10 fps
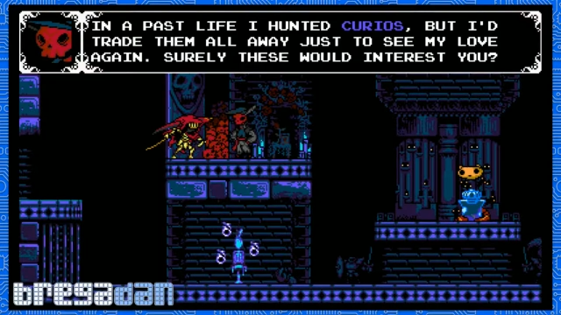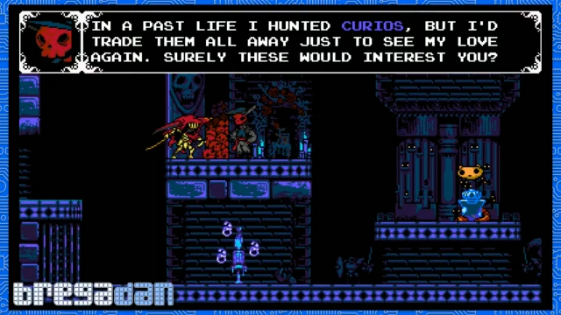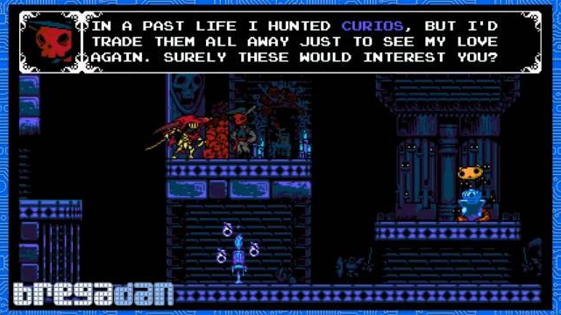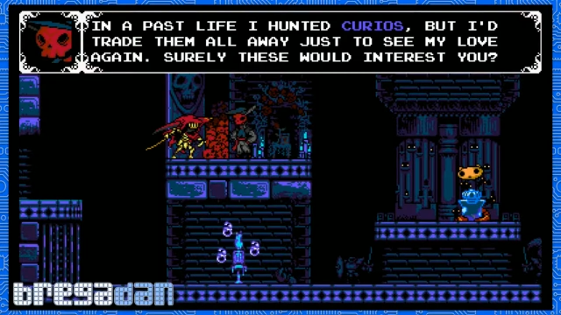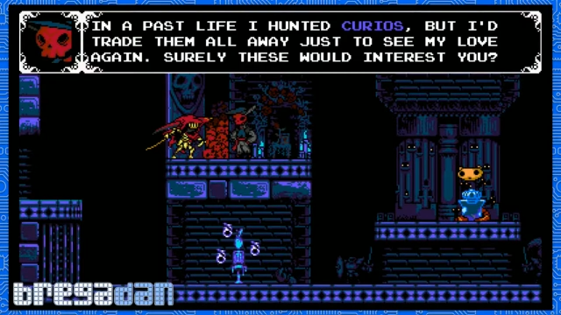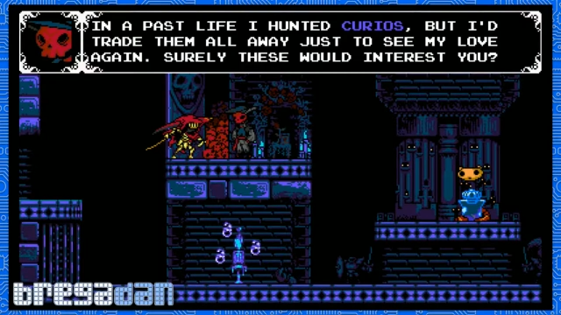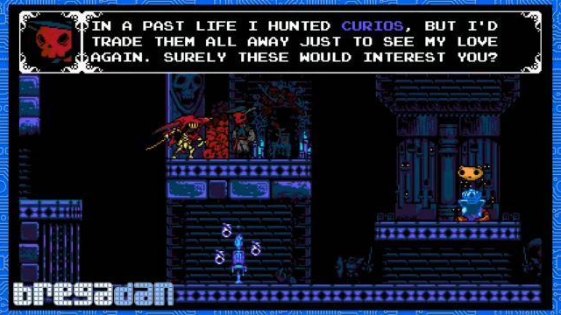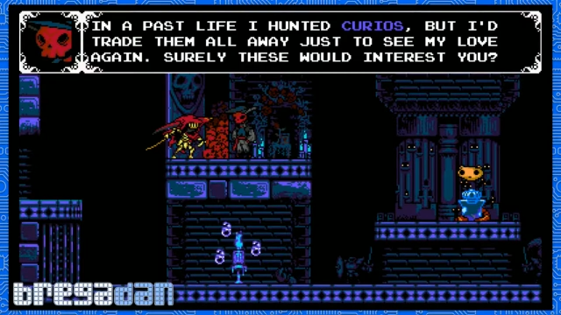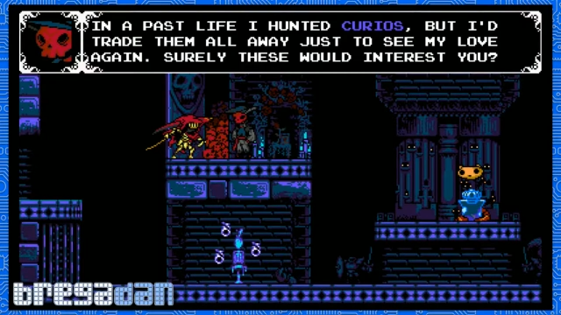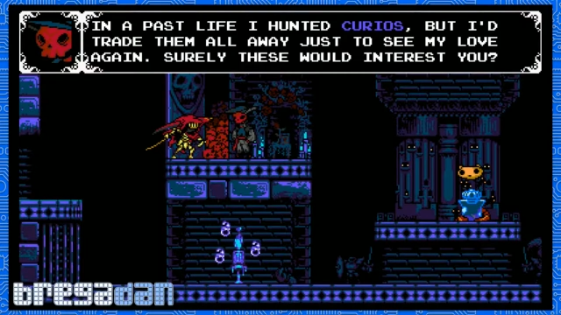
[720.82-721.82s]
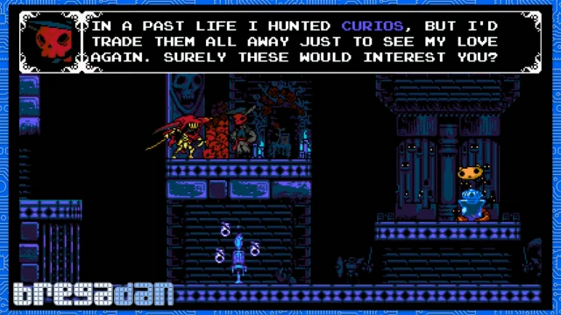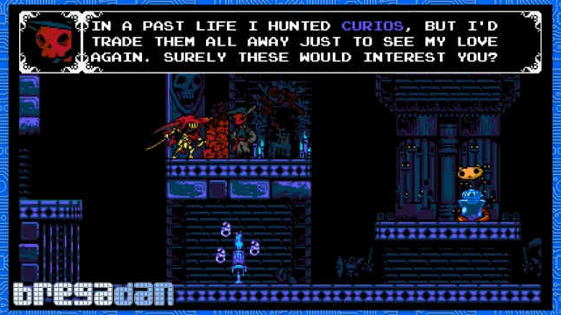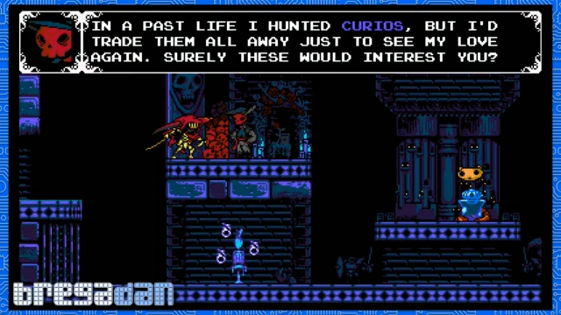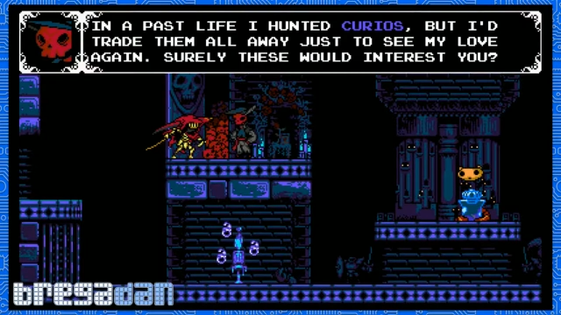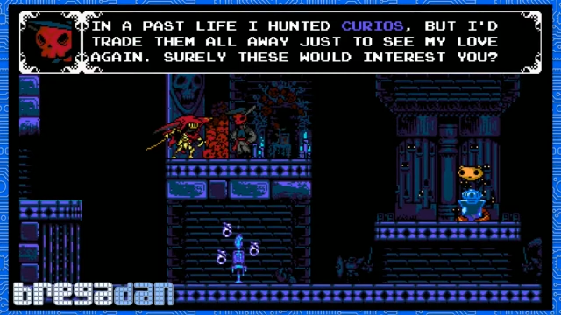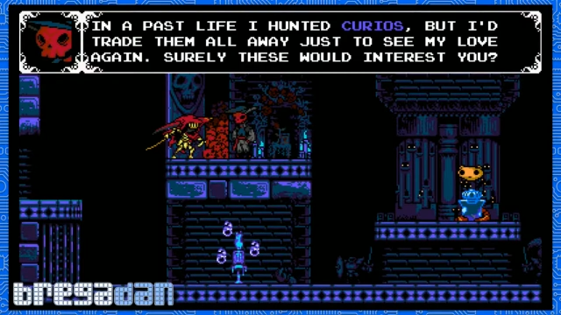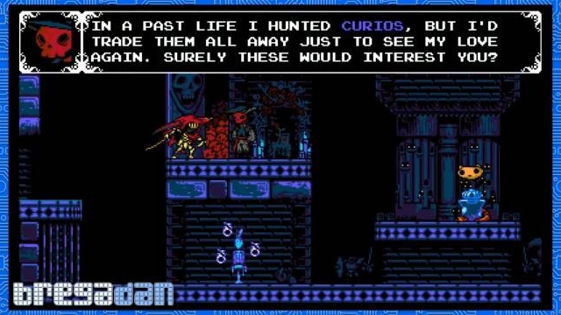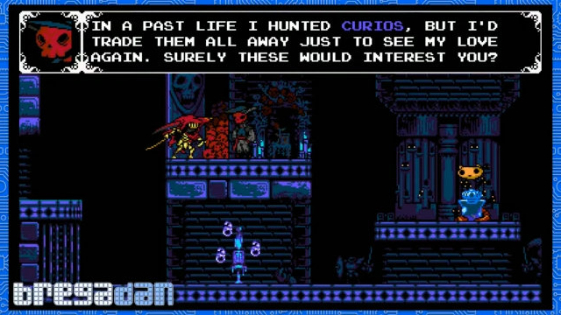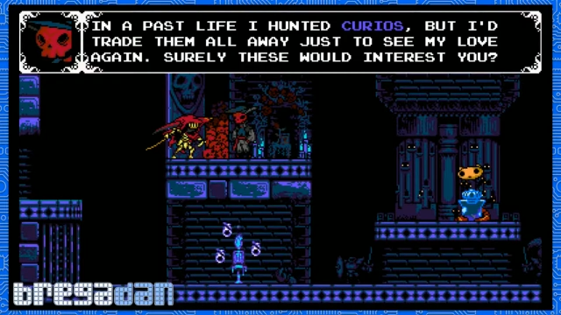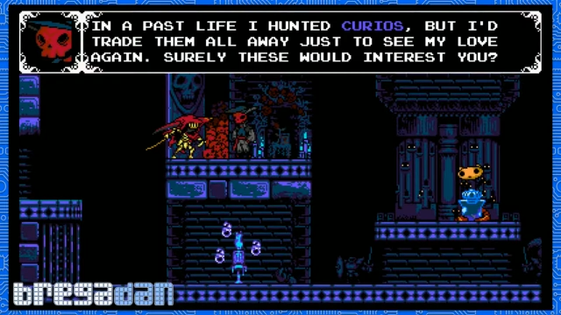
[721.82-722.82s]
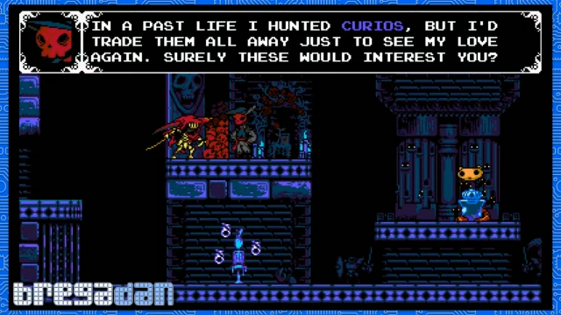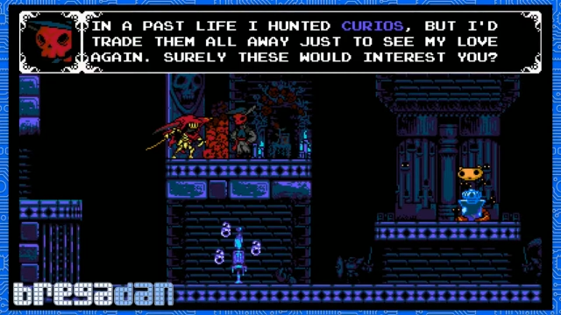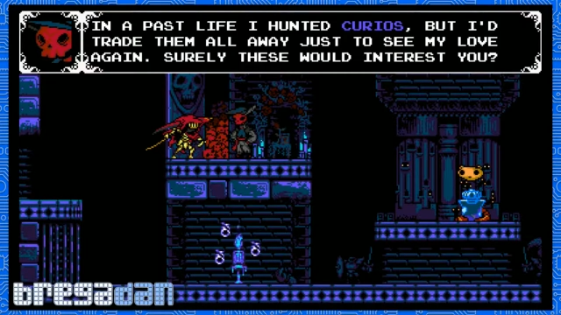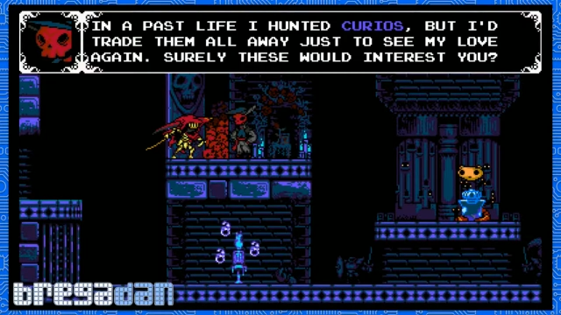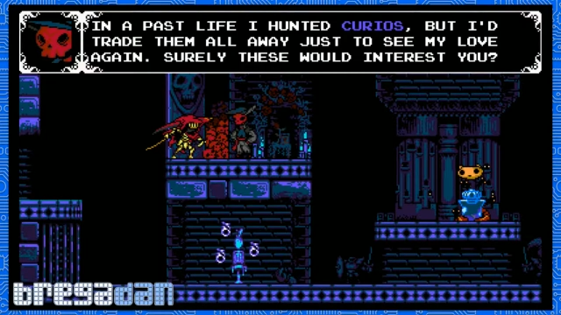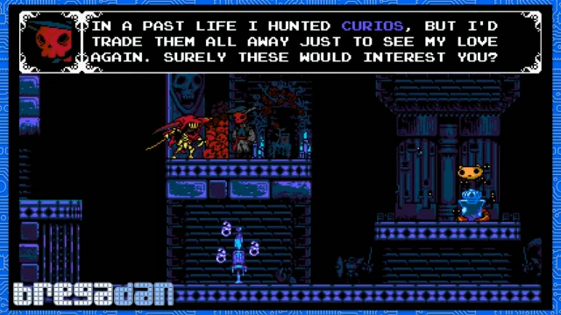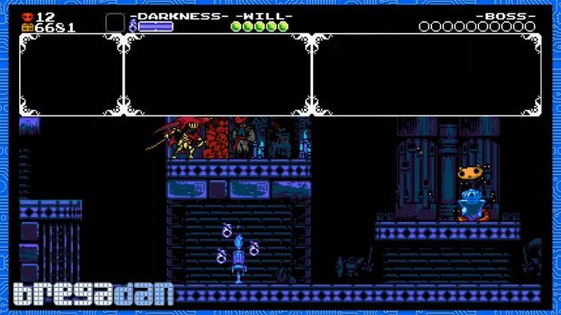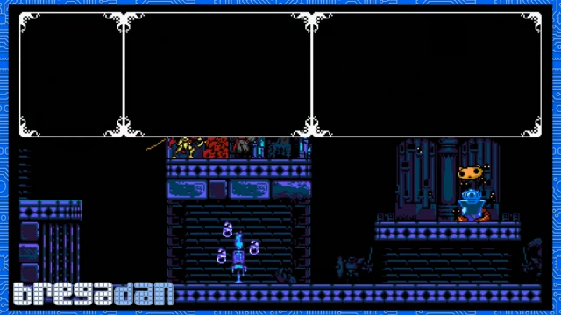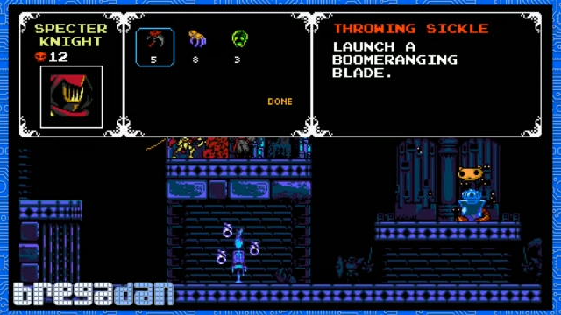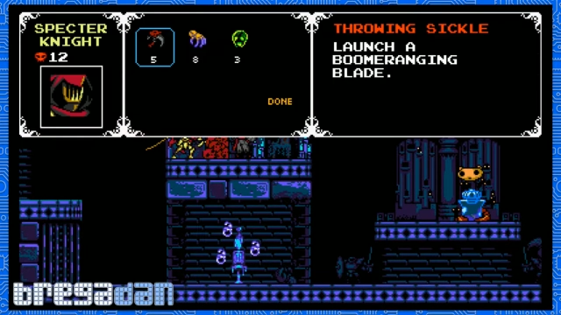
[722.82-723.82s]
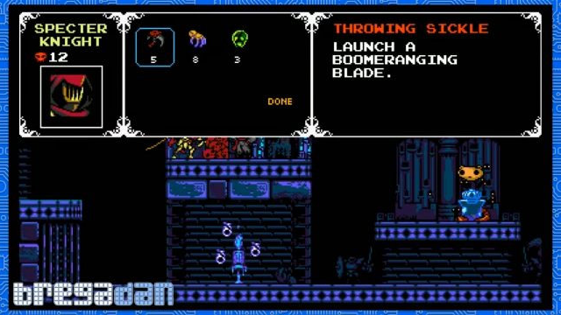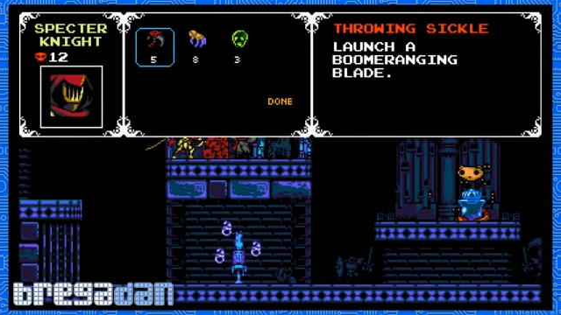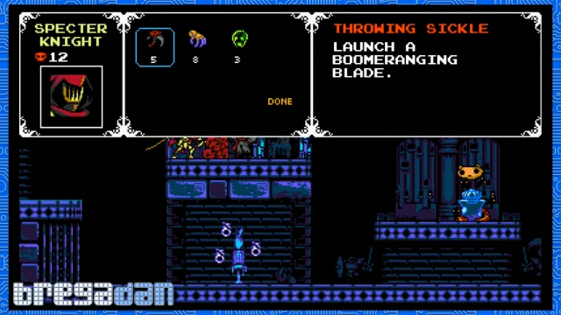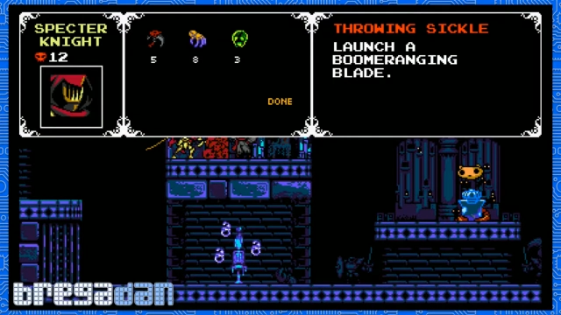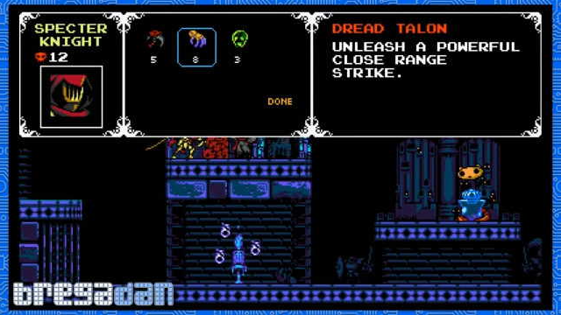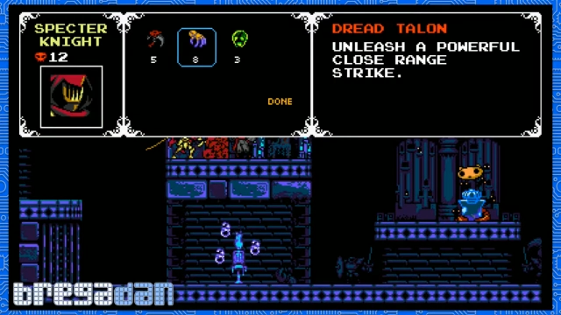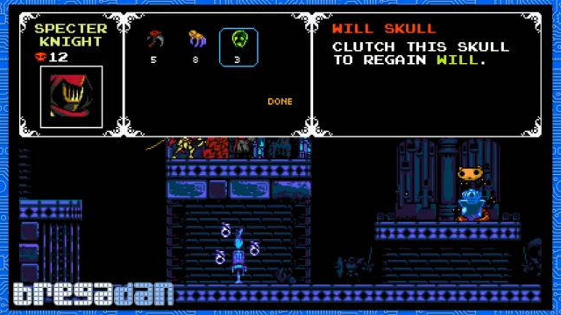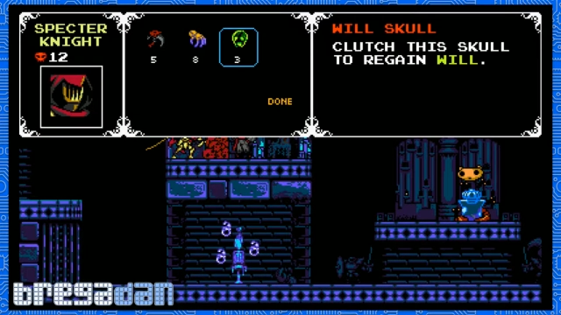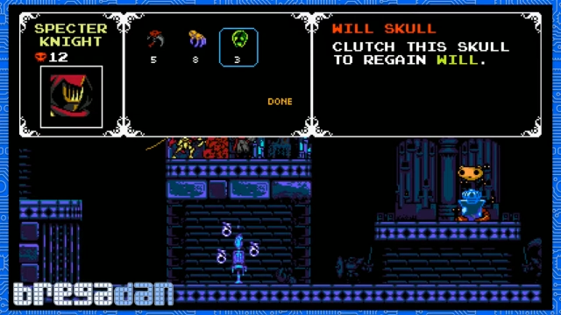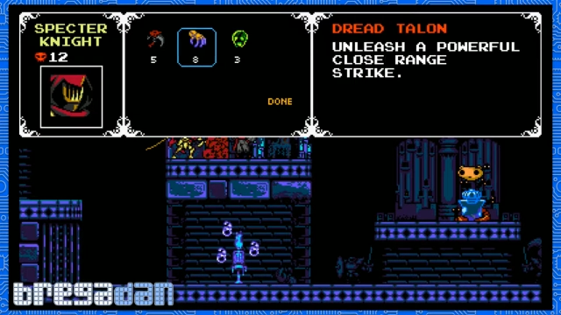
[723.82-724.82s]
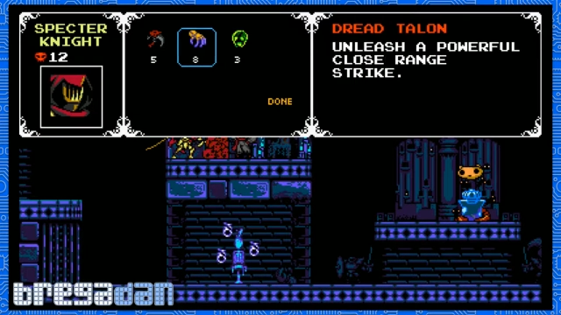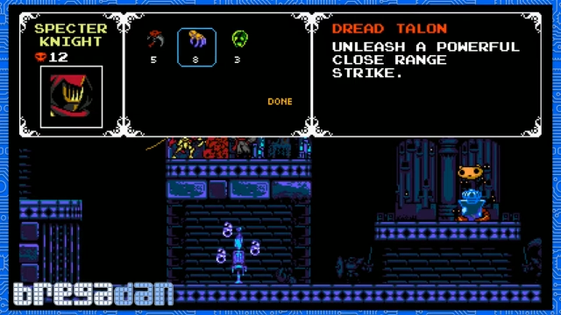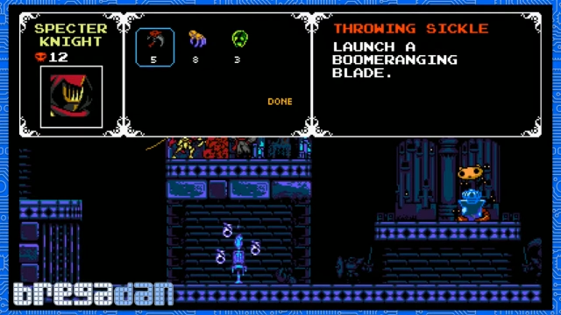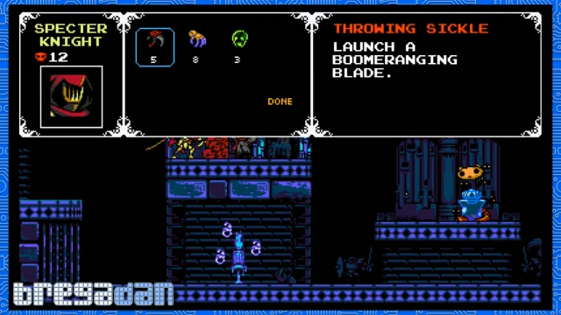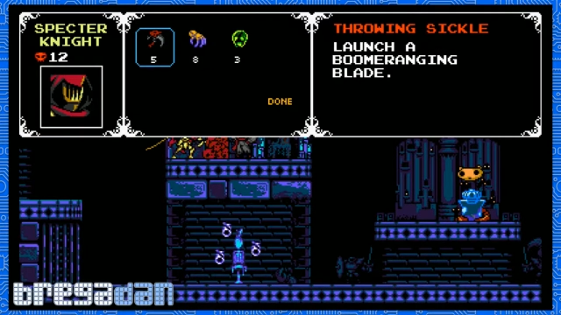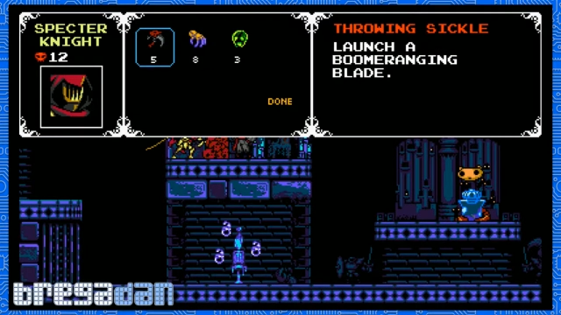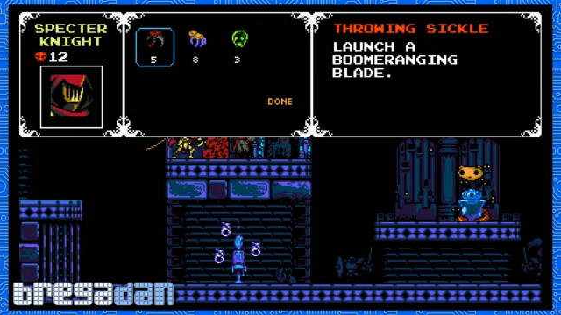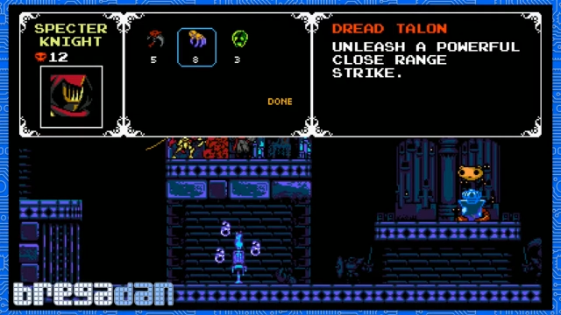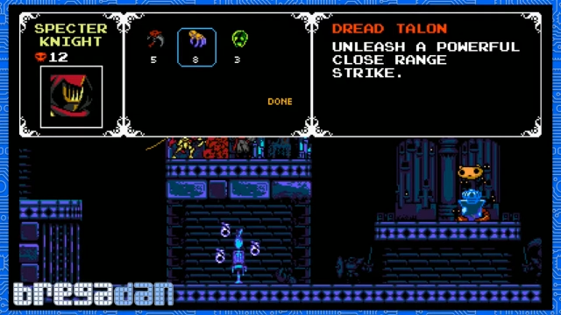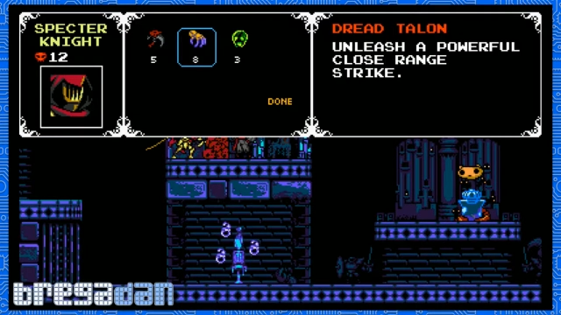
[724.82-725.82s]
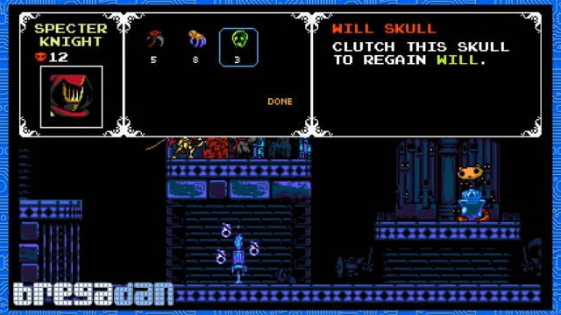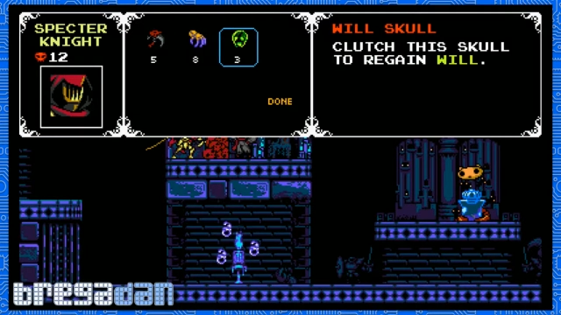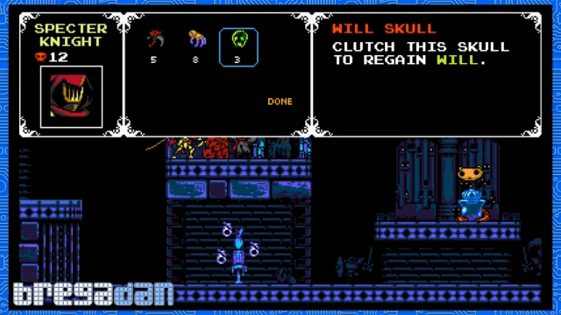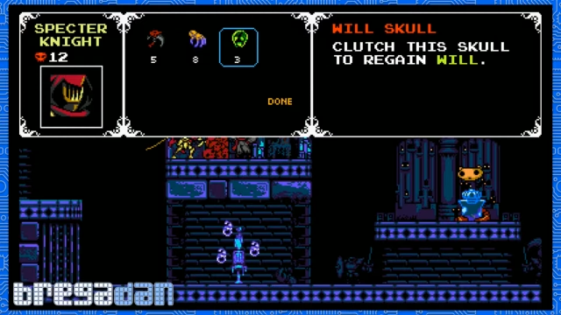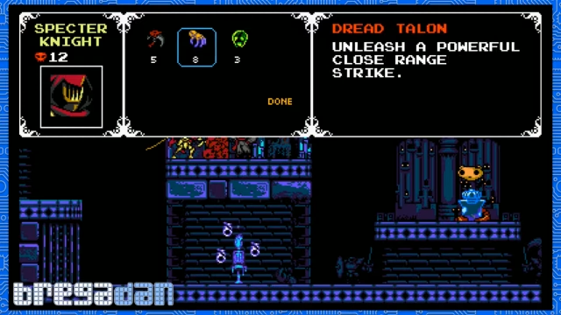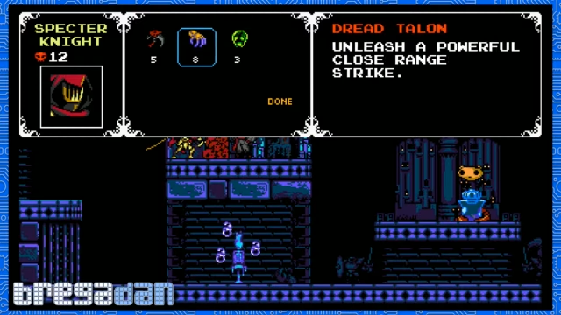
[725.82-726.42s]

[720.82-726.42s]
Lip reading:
Nobody's mouth can be seen.